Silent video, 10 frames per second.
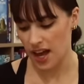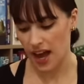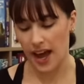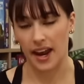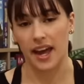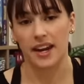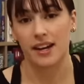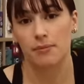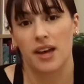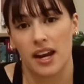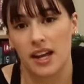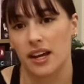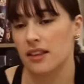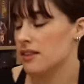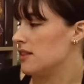And I ended up
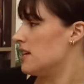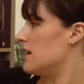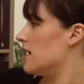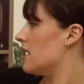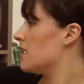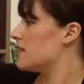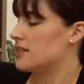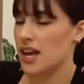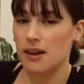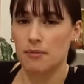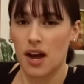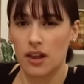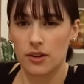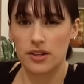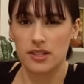getting the same
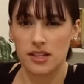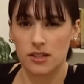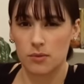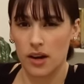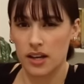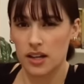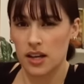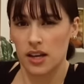color as this one.